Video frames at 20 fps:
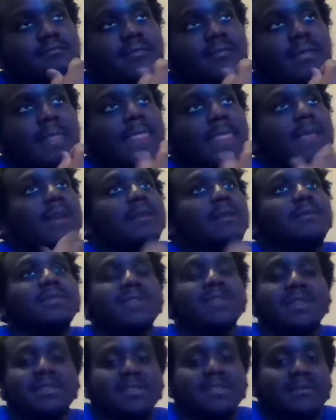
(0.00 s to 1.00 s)
But yeah, this
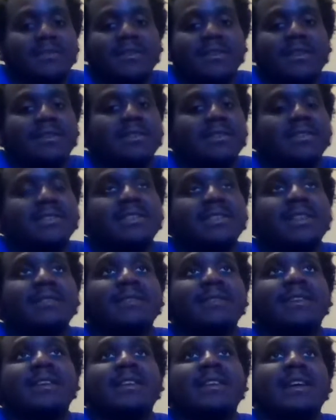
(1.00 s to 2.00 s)
review I just did, I
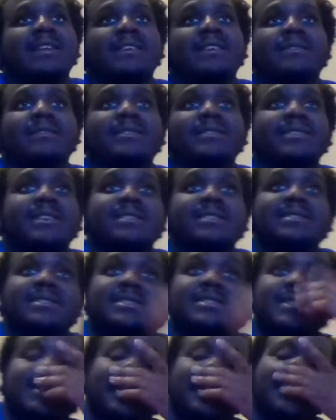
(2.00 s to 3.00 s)
cannot do it justice. If
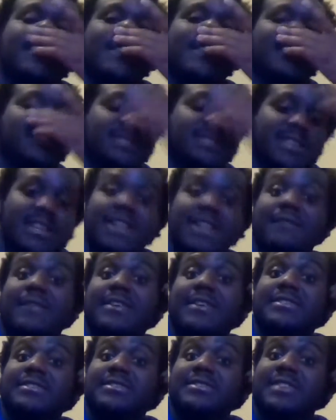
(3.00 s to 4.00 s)
you haven't seen the Avengers
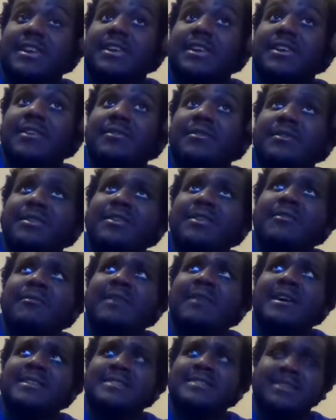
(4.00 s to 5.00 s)
yet, go watch
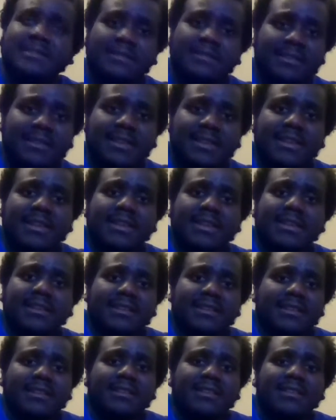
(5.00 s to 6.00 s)
it.
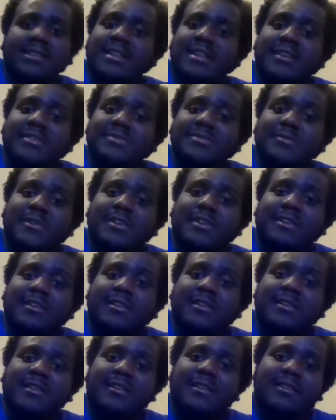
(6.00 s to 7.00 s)
It's pretty good.
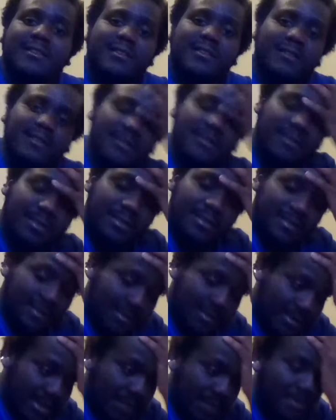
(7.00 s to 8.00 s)
I
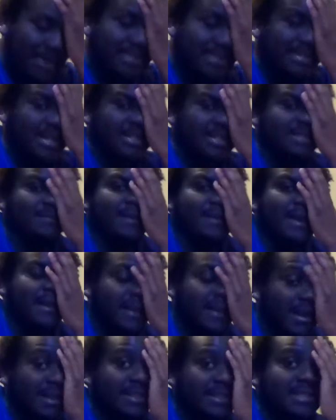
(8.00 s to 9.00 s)
managed to get some matinee this
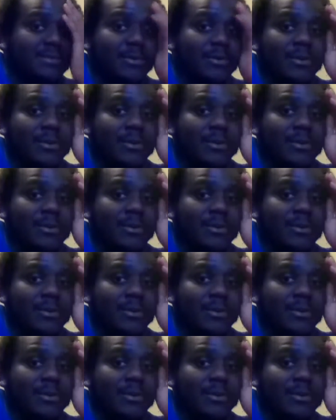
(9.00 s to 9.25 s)
morning.